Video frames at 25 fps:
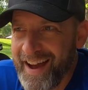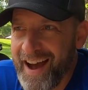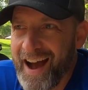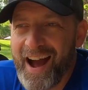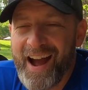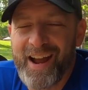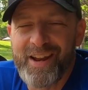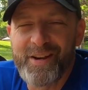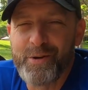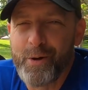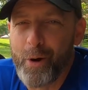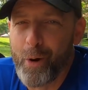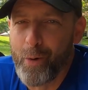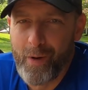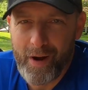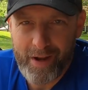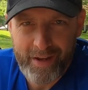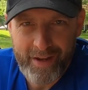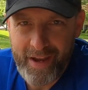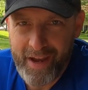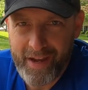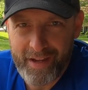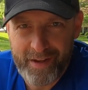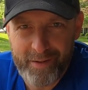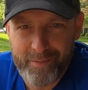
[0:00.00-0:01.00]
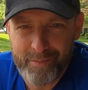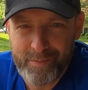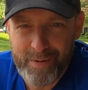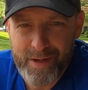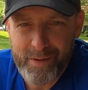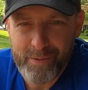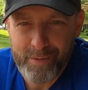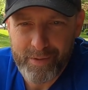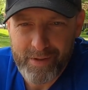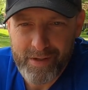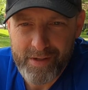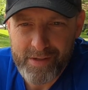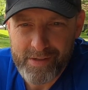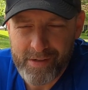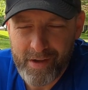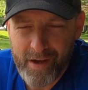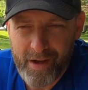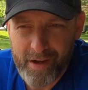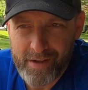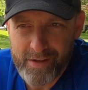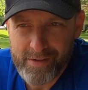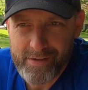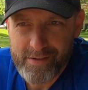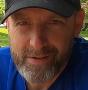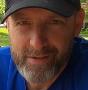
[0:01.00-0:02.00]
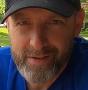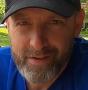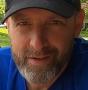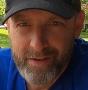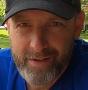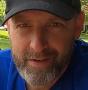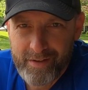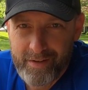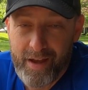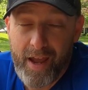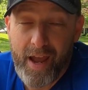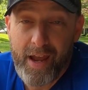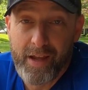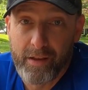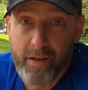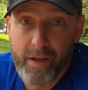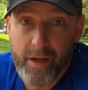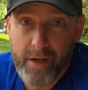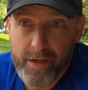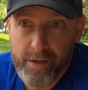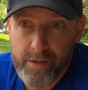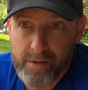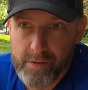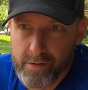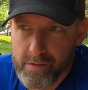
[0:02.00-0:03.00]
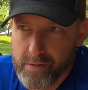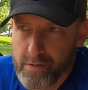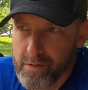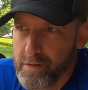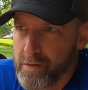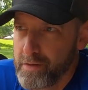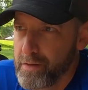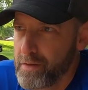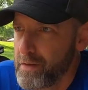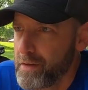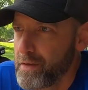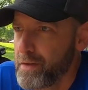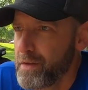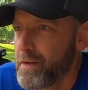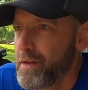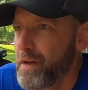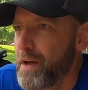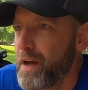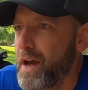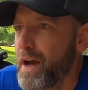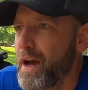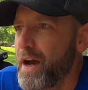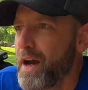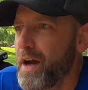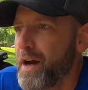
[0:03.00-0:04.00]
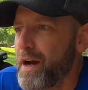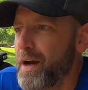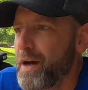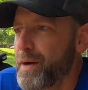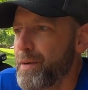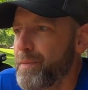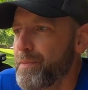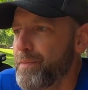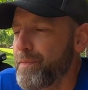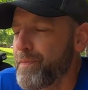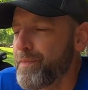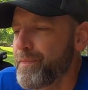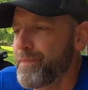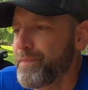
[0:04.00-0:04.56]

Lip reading: I know I can't compete with these guys and ladies. I